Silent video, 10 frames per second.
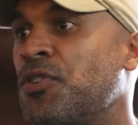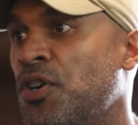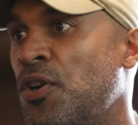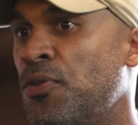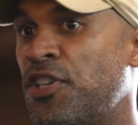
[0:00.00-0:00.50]

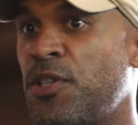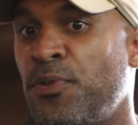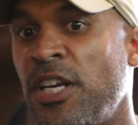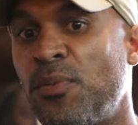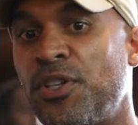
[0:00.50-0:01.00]
So the
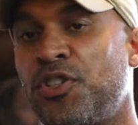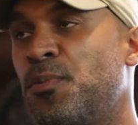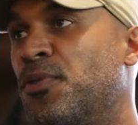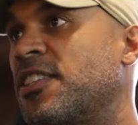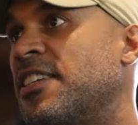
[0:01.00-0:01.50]
spring was
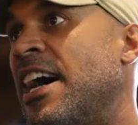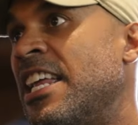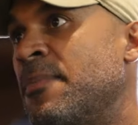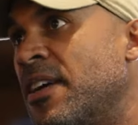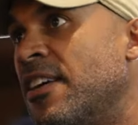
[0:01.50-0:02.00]
super
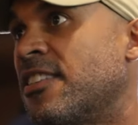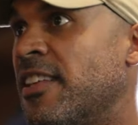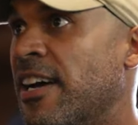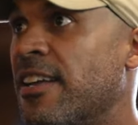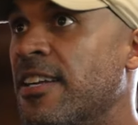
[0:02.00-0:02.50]
exciting because of
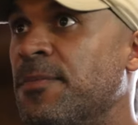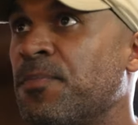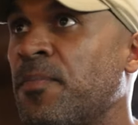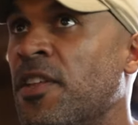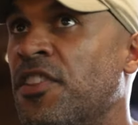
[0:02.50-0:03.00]

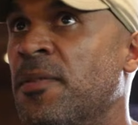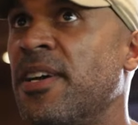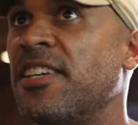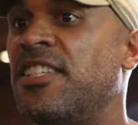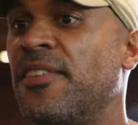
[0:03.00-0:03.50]
that. The
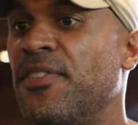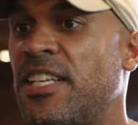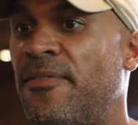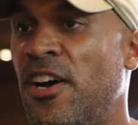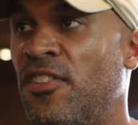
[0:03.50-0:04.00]
biggest
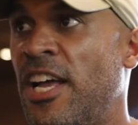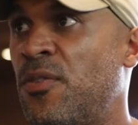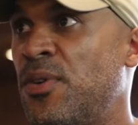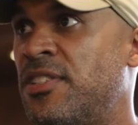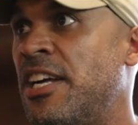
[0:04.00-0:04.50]
difference I felt
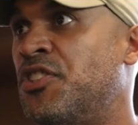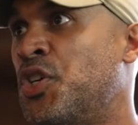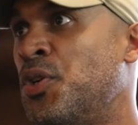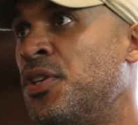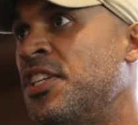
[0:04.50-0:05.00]
like was that
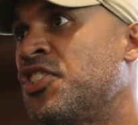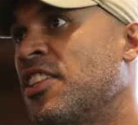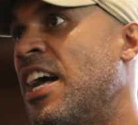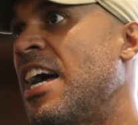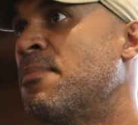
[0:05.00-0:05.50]
June and
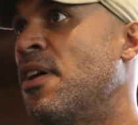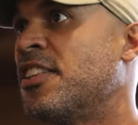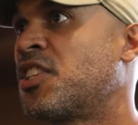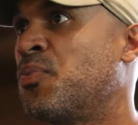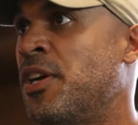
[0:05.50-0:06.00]
July
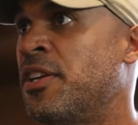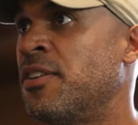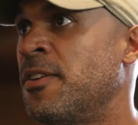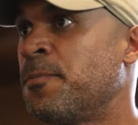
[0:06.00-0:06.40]
months when